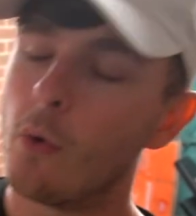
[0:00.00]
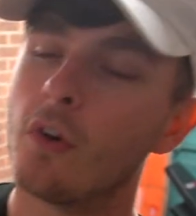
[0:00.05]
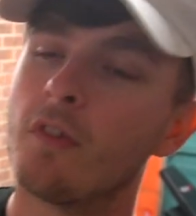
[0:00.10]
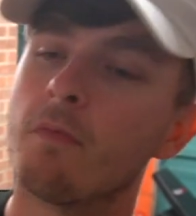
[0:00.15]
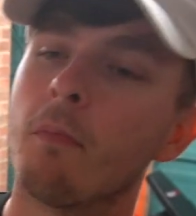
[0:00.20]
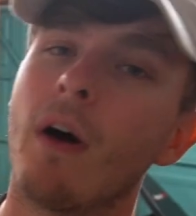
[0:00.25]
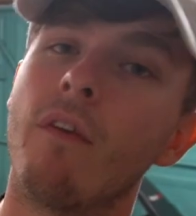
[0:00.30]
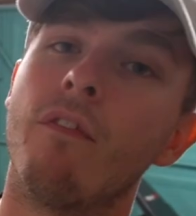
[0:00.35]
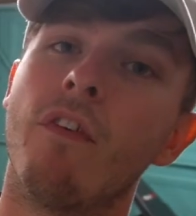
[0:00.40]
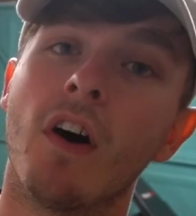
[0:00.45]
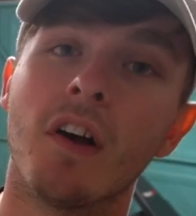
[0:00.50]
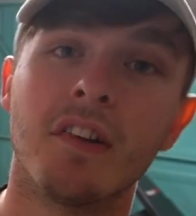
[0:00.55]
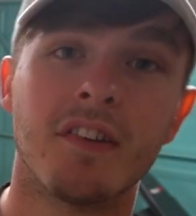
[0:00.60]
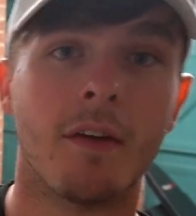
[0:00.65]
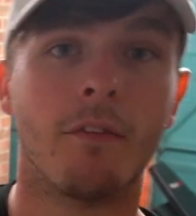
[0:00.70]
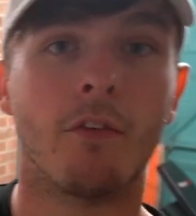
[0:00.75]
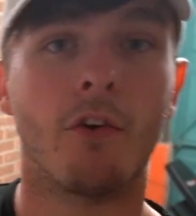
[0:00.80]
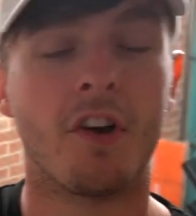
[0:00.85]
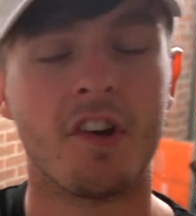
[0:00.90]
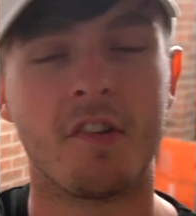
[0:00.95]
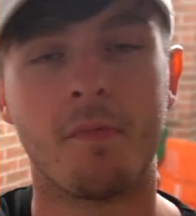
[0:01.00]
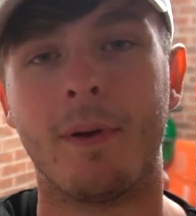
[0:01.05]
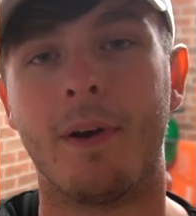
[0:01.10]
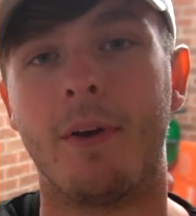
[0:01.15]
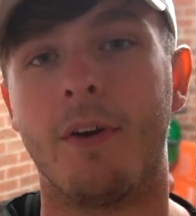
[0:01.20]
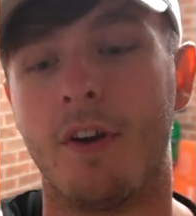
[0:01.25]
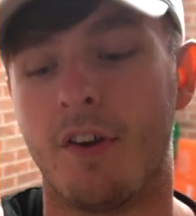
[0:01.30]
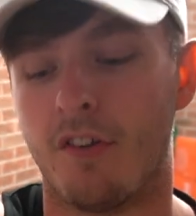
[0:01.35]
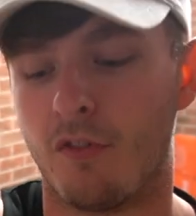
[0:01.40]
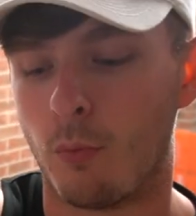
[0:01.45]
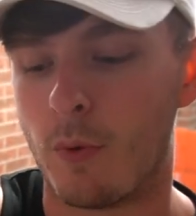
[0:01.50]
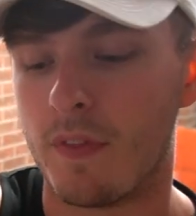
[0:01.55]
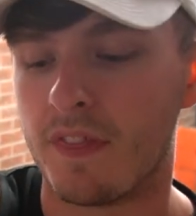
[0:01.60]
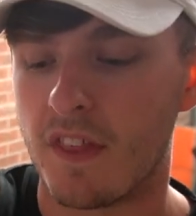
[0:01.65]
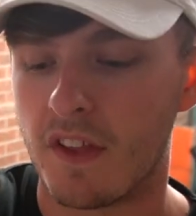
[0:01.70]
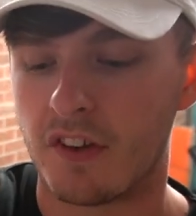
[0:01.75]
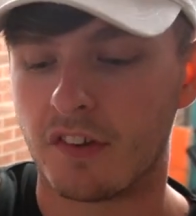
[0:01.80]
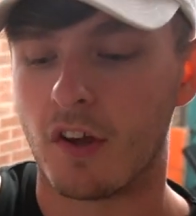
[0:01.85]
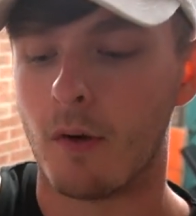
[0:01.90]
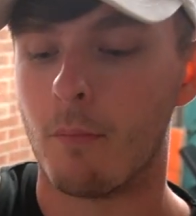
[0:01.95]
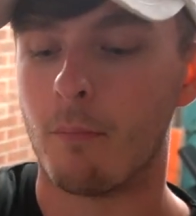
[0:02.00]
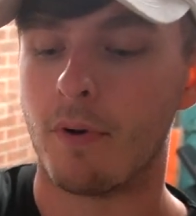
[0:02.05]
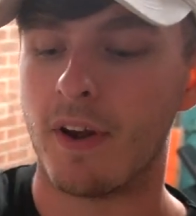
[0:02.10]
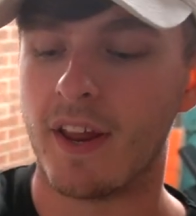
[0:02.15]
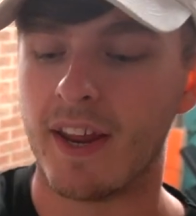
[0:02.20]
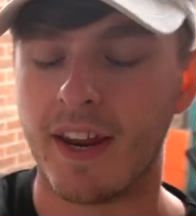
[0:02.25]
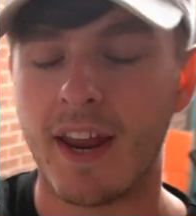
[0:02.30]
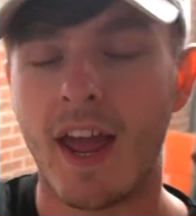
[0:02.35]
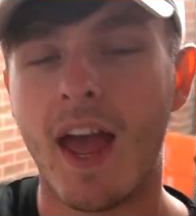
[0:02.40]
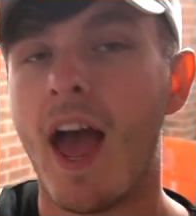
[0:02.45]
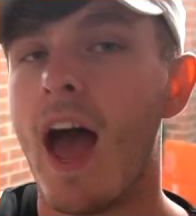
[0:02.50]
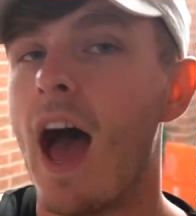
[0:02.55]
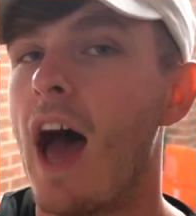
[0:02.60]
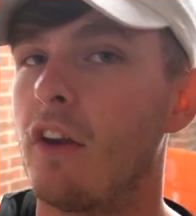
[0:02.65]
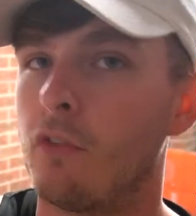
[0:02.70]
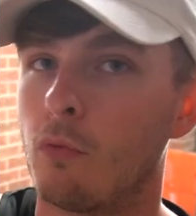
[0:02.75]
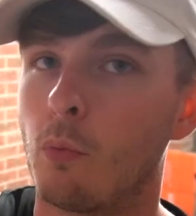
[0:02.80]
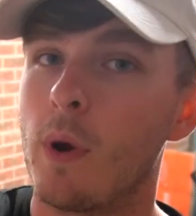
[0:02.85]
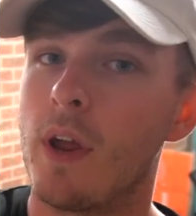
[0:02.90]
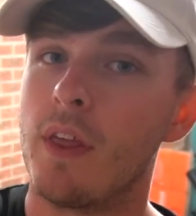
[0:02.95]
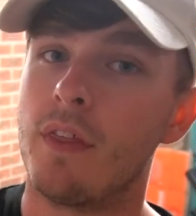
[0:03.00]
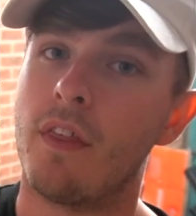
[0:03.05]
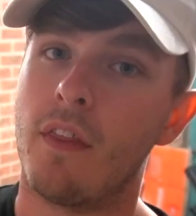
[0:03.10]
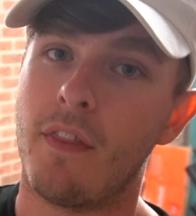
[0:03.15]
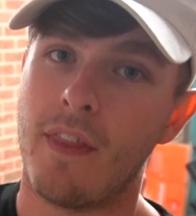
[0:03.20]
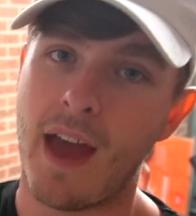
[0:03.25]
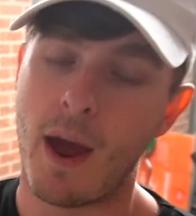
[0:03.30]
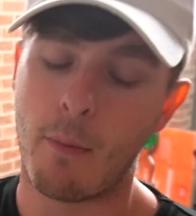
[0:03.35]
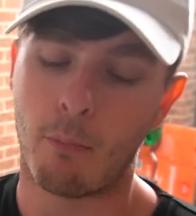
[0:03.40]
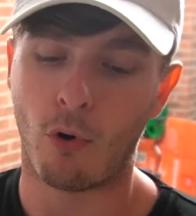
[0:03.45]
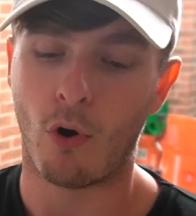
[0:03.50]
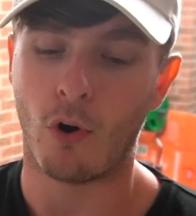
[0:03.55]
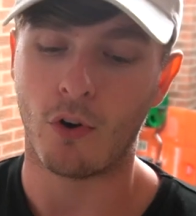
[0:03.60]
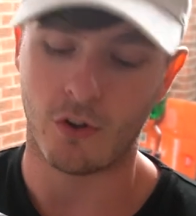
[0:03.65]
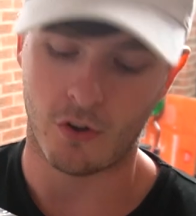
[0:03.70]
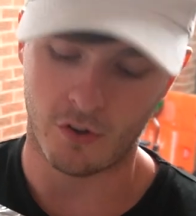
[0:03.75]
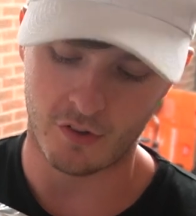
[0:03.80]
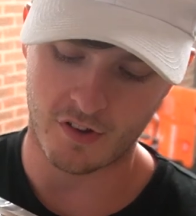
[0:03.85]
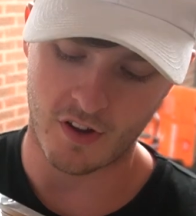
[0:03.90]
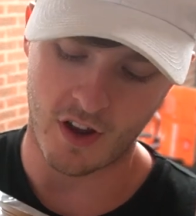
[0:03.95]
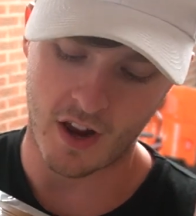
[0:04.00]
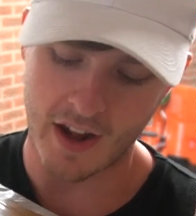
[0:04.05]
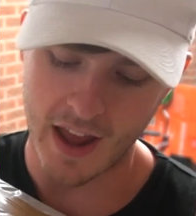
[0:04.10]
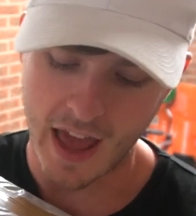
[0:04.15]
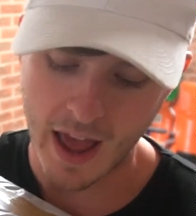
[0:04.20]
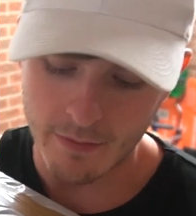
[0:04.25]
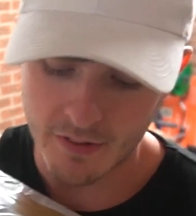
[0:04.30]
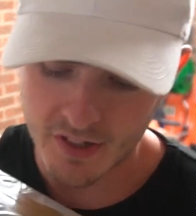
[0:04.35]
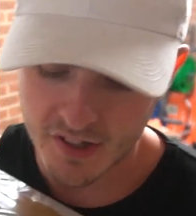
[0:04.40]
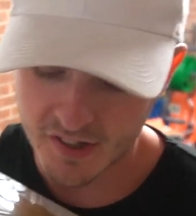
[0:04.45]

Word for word: was my first ever experience with this company and with their product. And ever